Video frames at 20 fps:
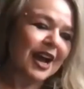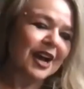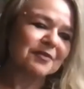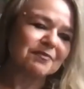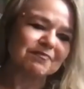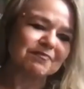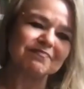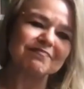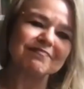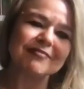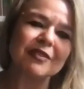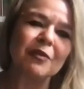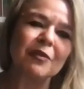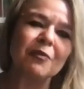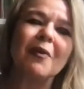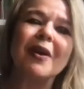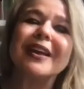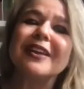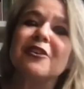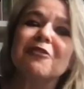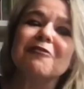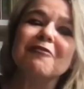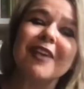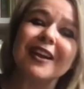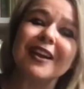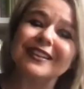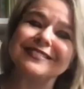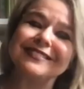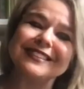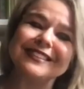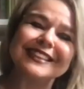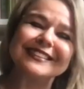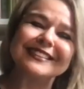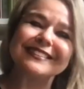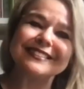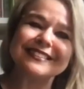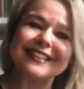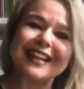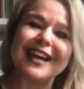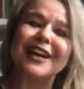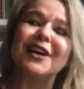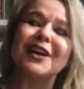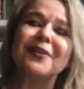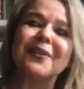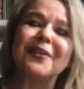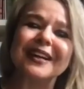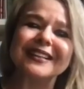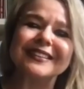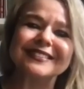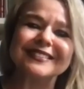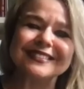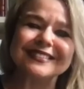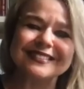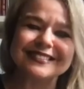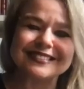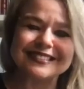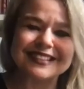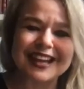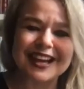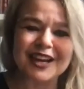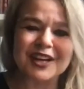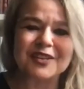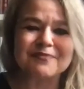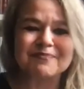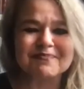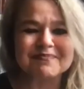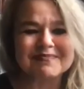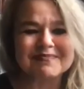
um where your writing is now and uh, okay. uh,